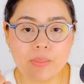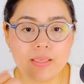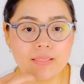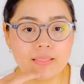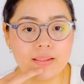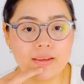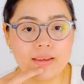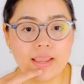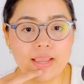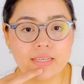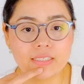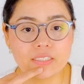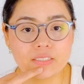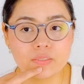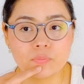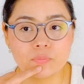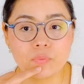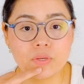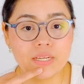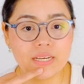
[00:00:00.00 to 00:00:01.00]
in the
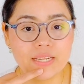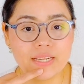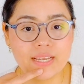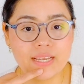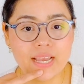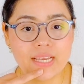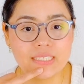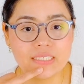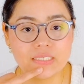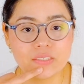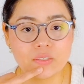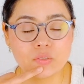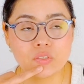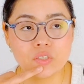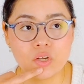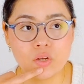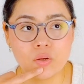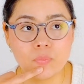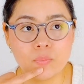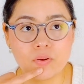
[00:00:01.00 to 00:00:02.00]
next reading, guys,
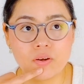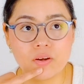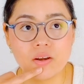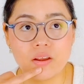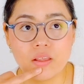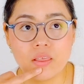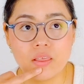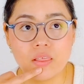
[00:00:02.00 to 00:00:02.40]
October